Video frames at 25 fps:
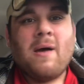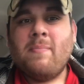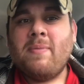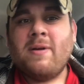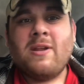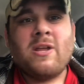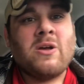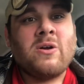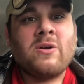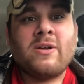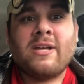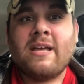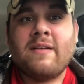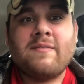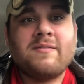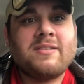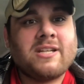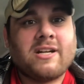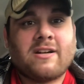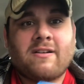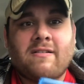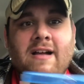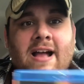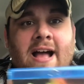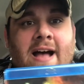But who gives
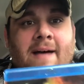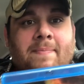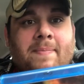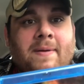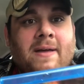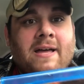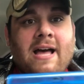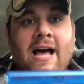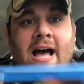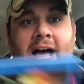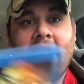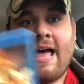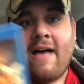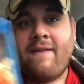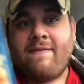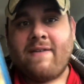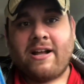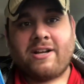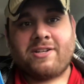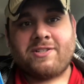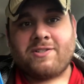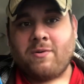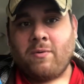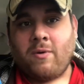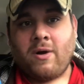a crap? I have
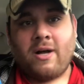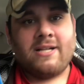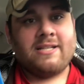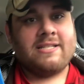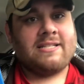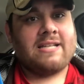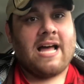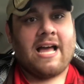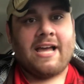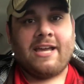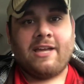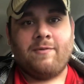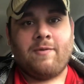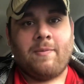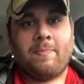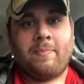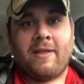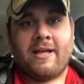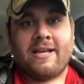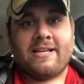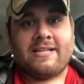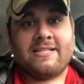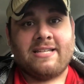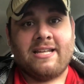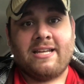extra ones. I can
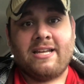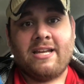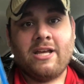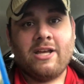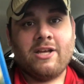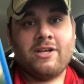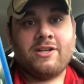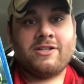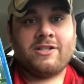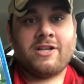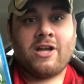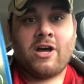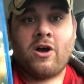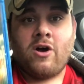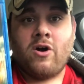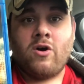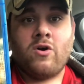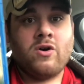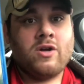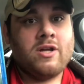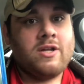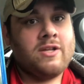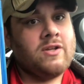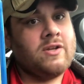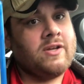replace it.
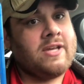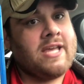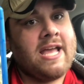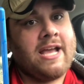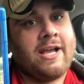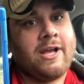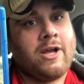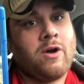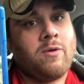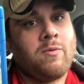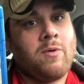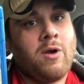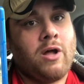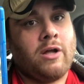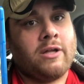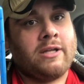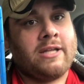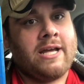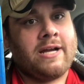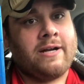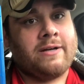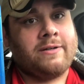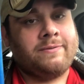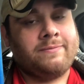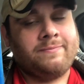So you can't go wrong
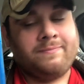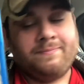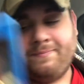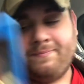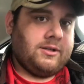there.